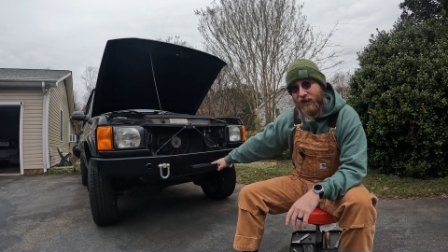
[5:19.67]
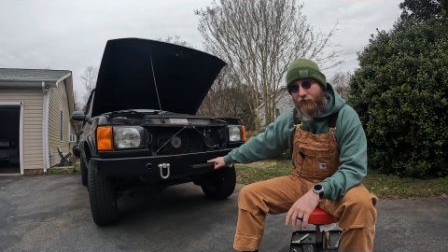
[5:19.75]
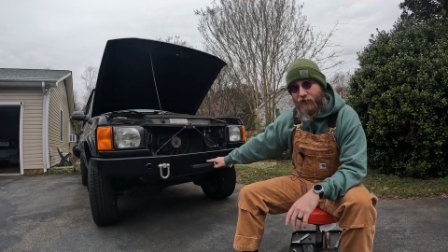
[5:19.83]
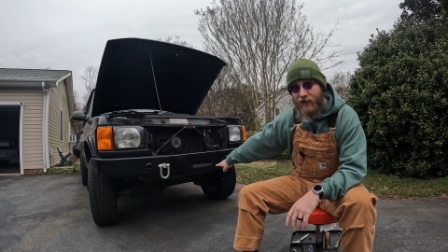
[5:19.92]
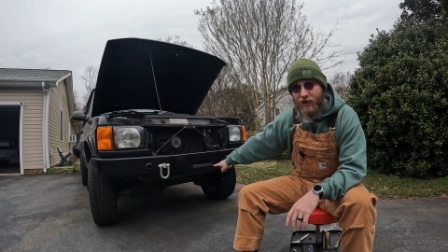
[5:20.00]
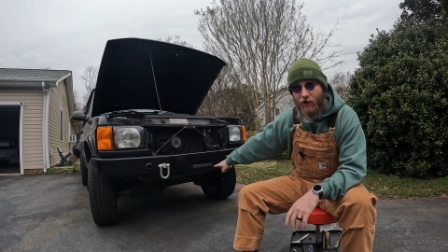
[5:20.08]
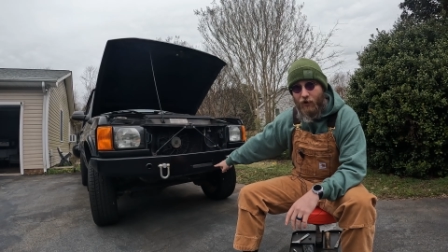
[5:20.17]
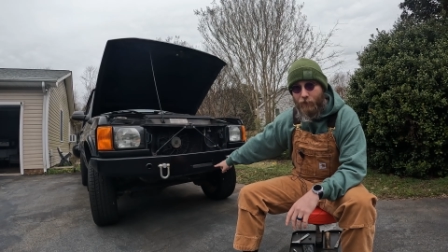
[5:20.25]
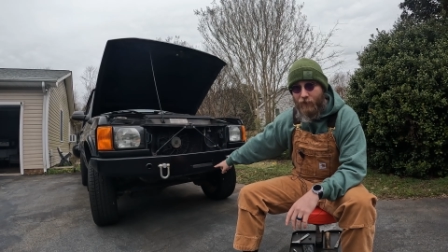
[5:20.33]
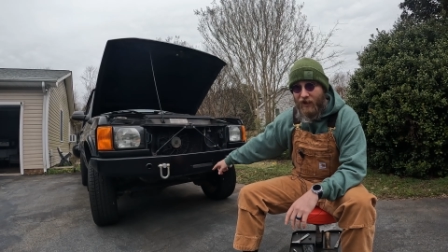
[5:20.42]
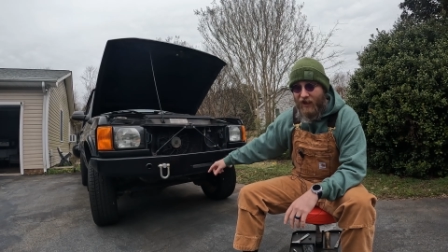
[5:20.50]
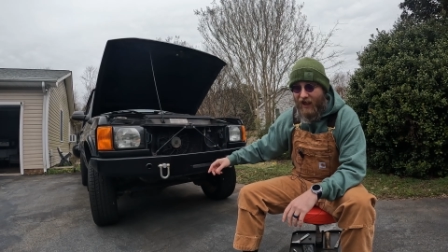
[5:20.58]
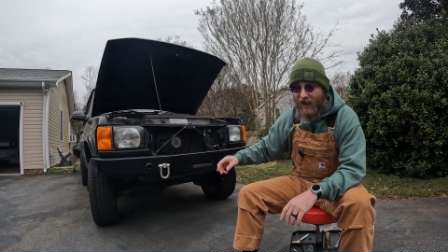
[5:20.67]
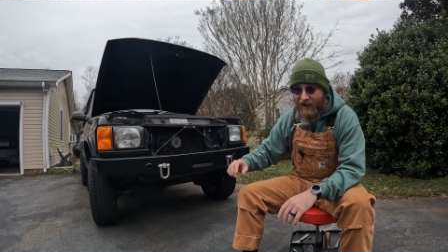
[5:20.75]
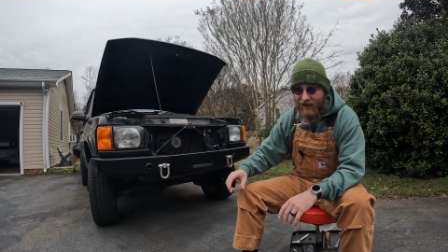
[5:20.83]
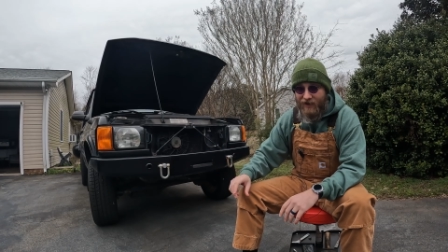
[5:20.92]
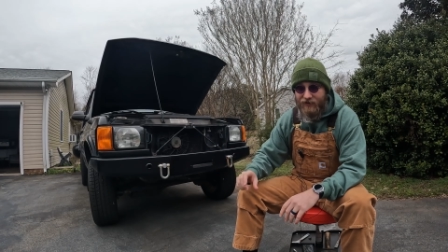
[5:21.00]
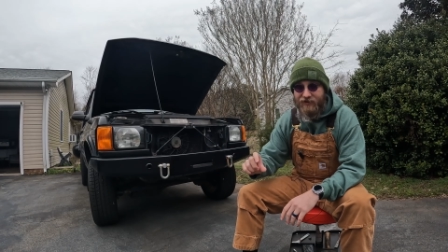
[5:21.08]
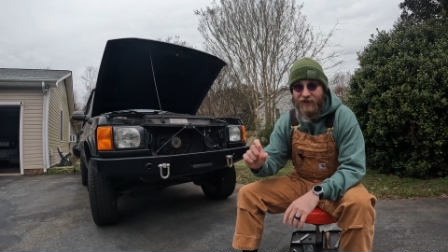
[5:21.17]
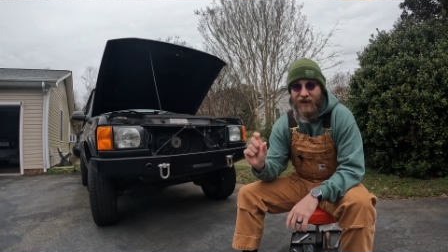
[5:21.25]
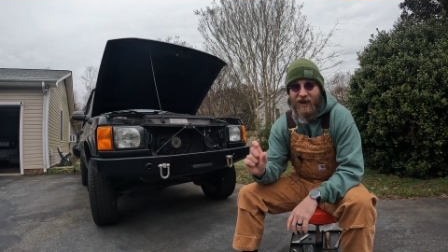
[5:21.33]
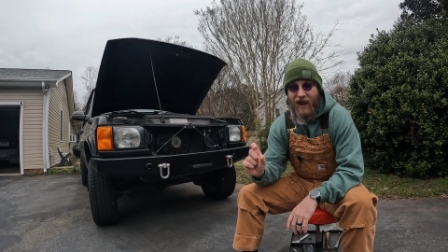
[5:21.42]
down there and